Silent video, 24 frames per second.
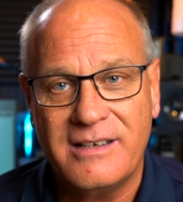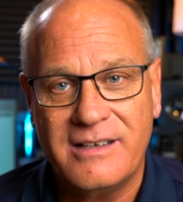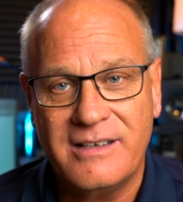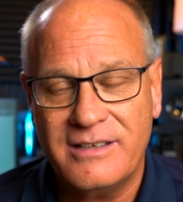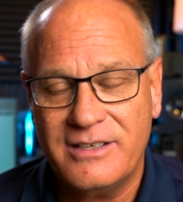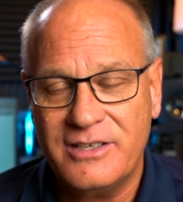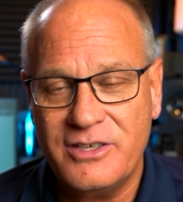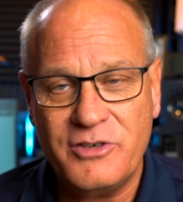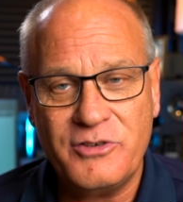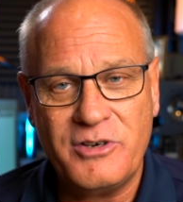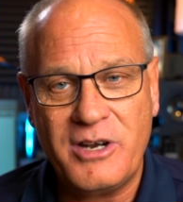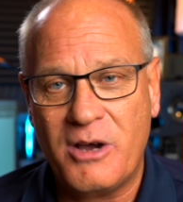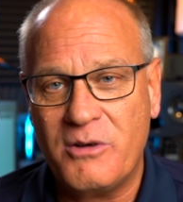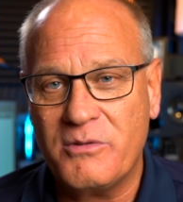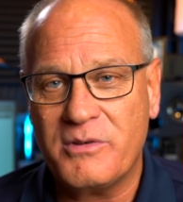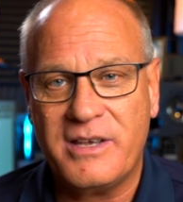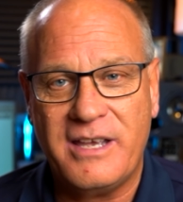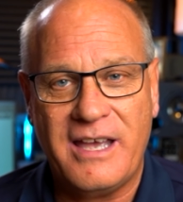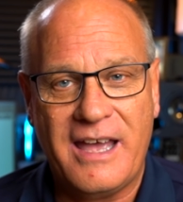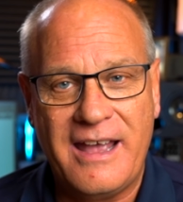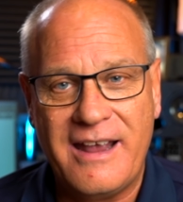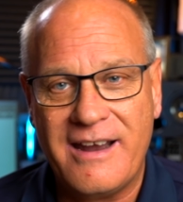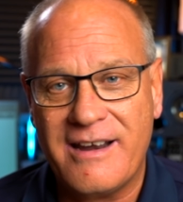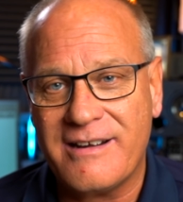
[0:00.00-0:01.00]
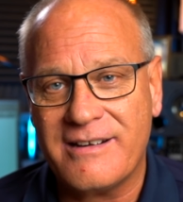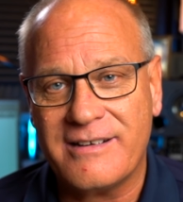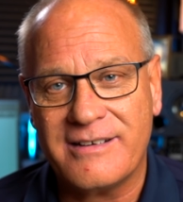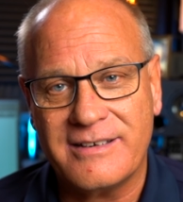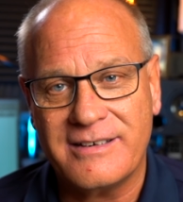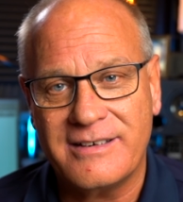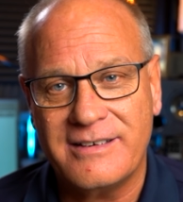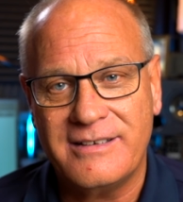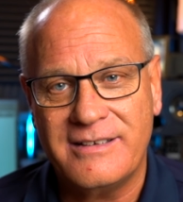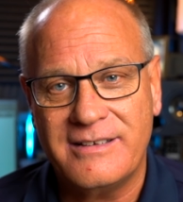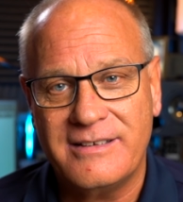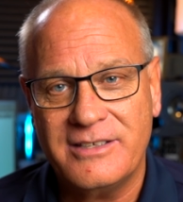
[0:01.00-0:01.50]
You don't care.
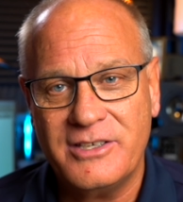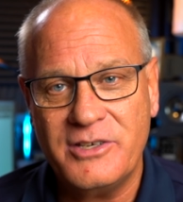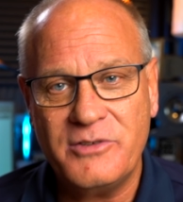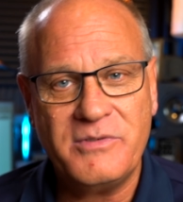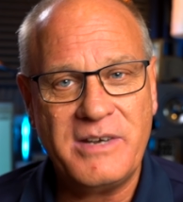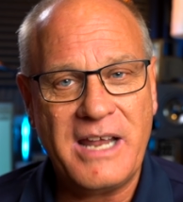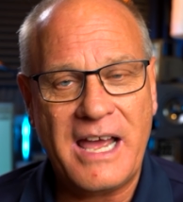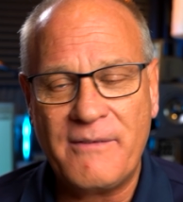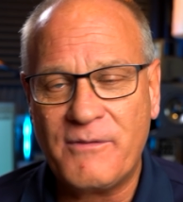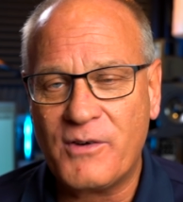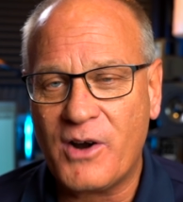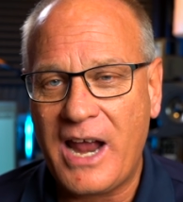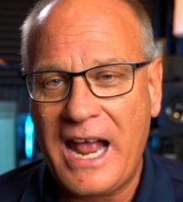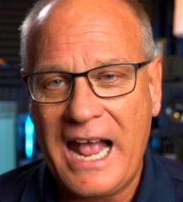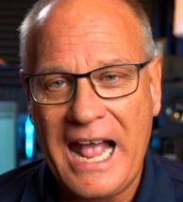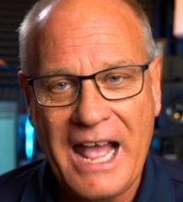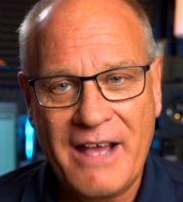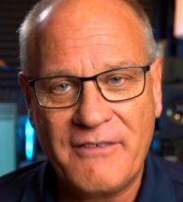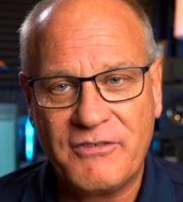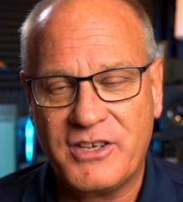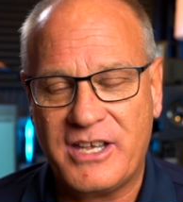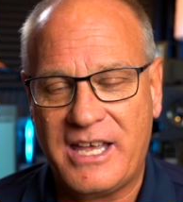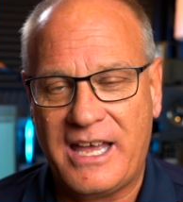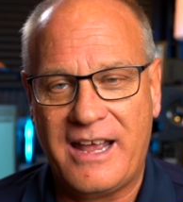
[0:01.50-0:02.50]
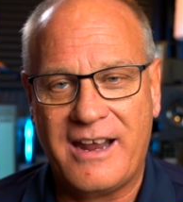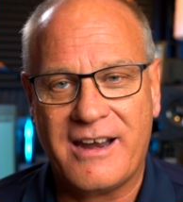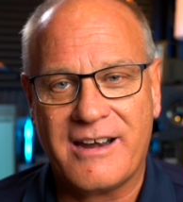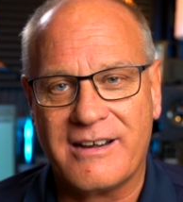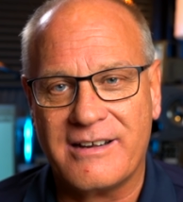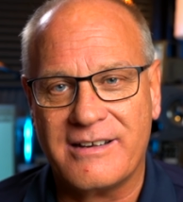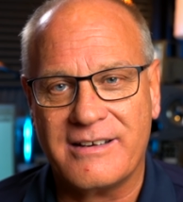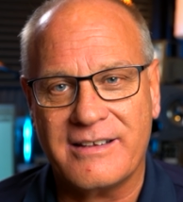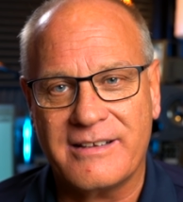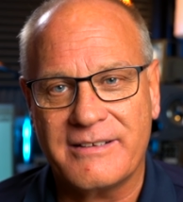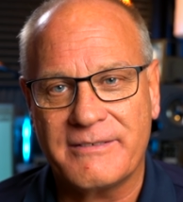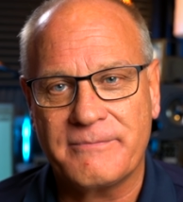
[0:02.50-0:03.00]
You never have
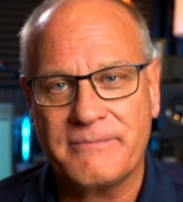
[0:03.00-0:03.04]
cared.